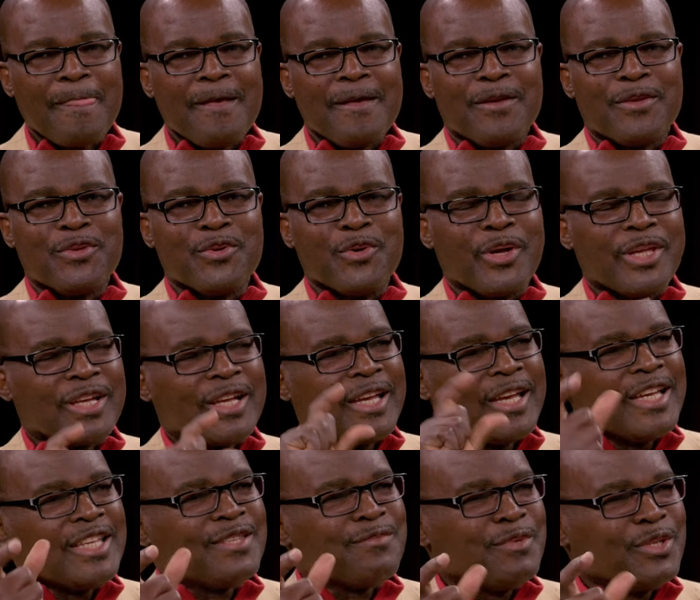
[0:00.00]
your
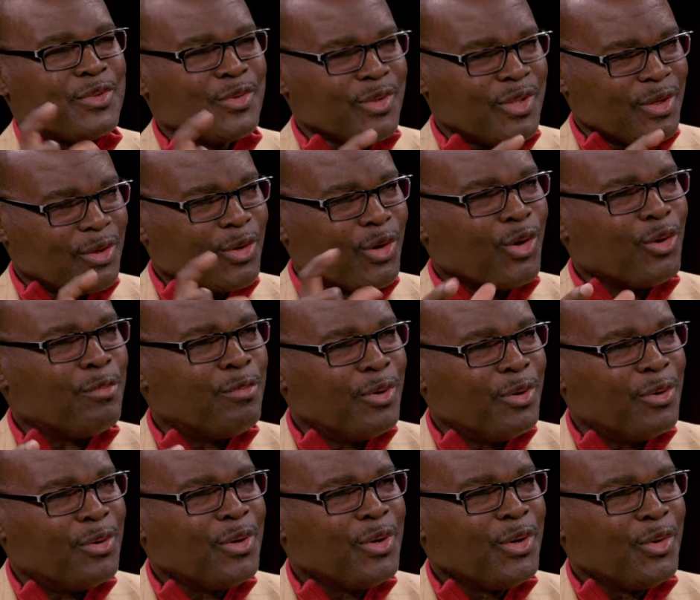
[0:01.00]
engagement with the
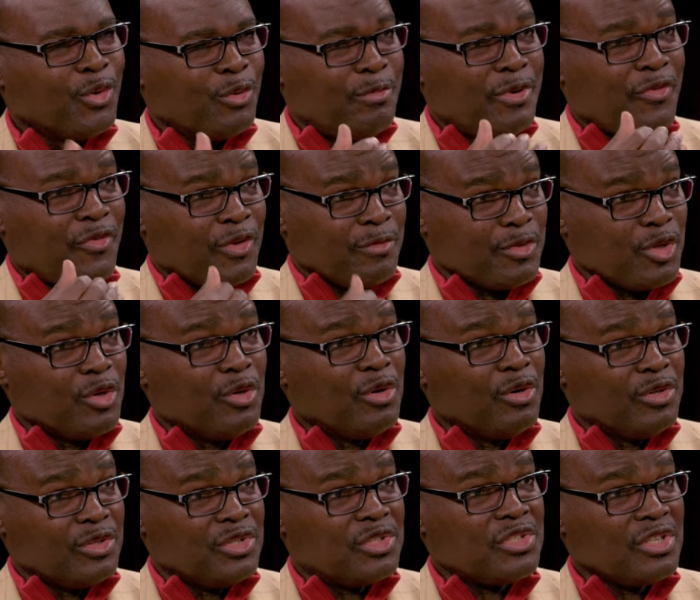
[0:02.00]
global will be from your
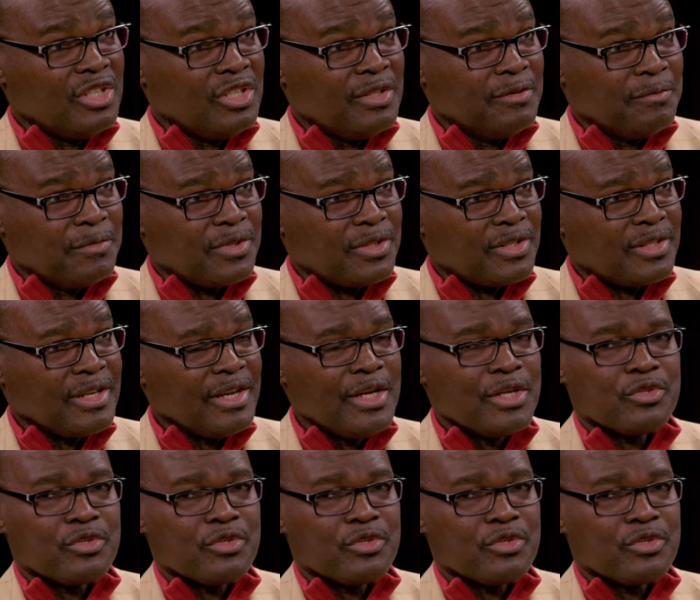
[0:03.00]
own terms. Mm-hmm.